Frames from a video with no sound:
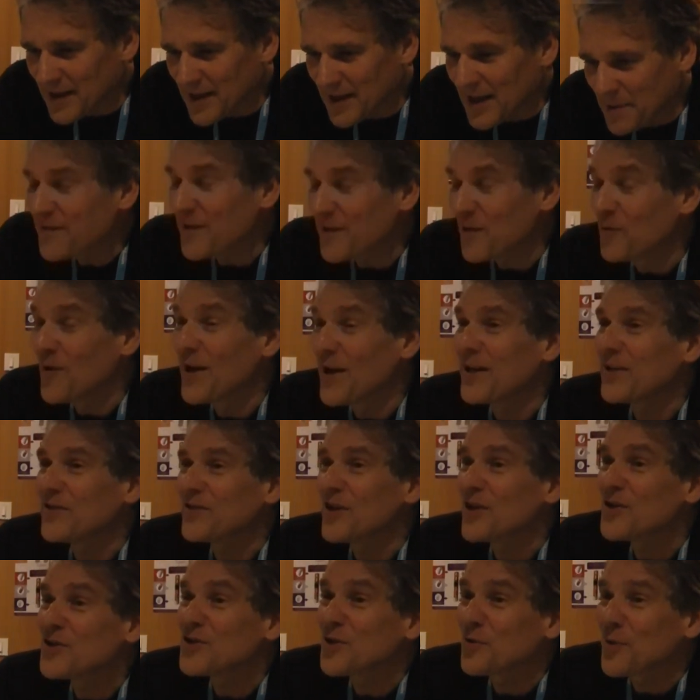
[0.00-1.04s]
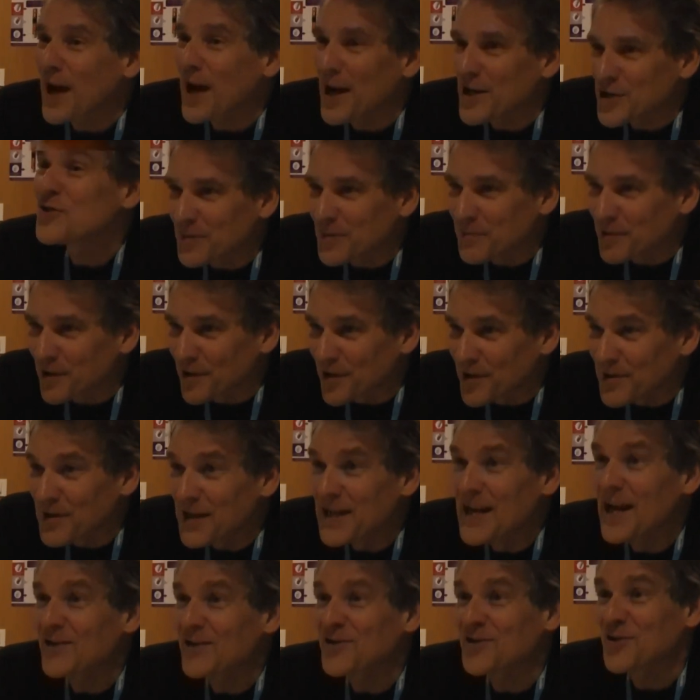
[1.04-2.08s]
if and when it does crash and burn, the
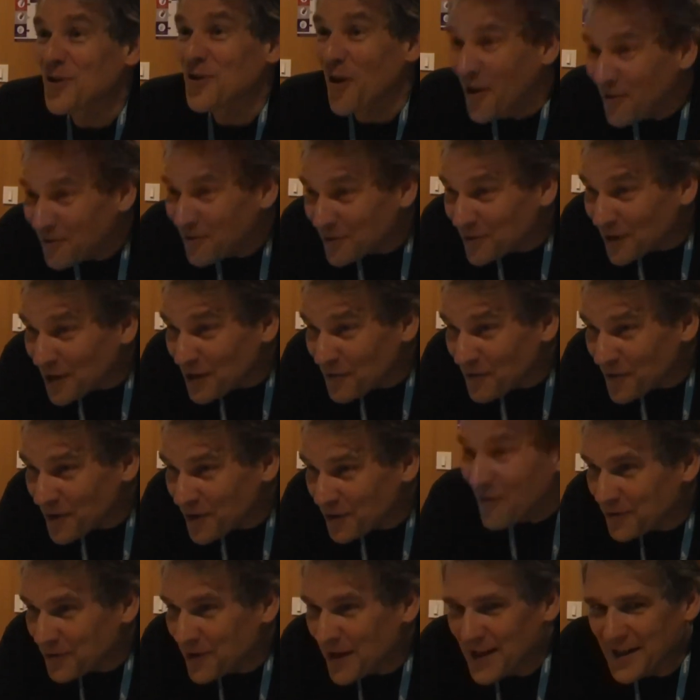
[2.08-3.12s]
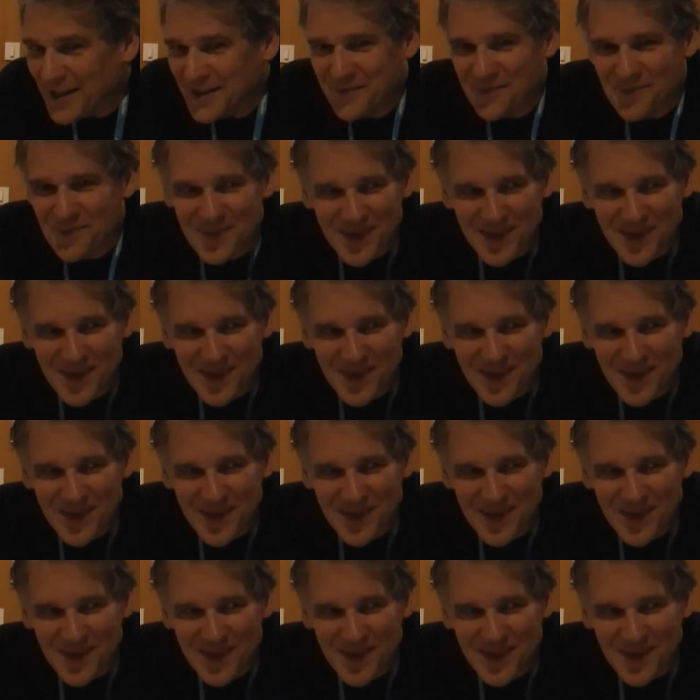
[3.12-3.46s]
next novel I want to write